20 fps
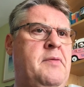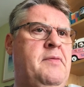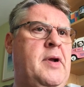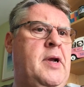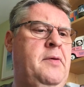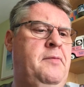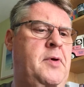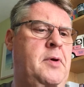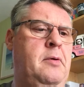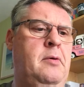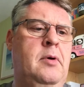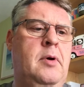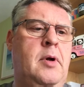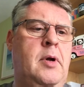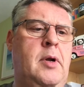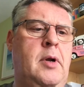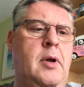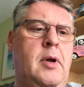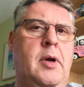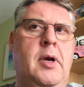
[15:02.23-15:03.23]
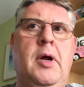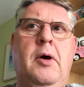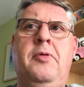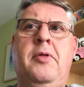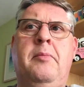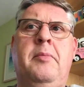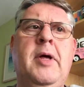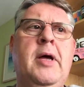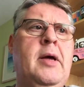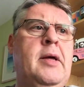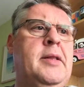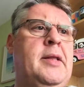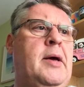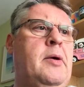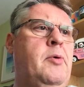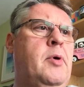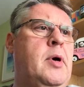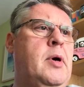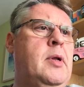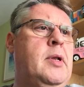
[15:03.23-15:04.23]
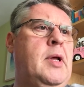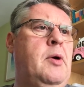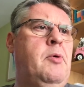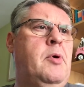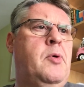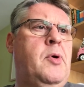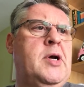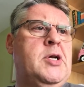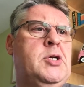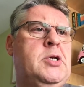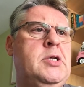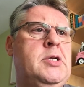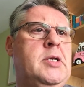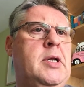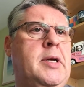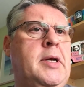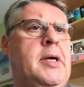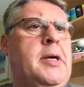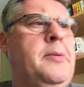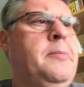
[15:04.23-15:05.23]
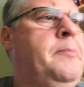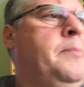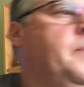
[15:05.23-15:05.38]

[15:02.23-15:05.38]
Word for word: if any of you know them. They were there were questions like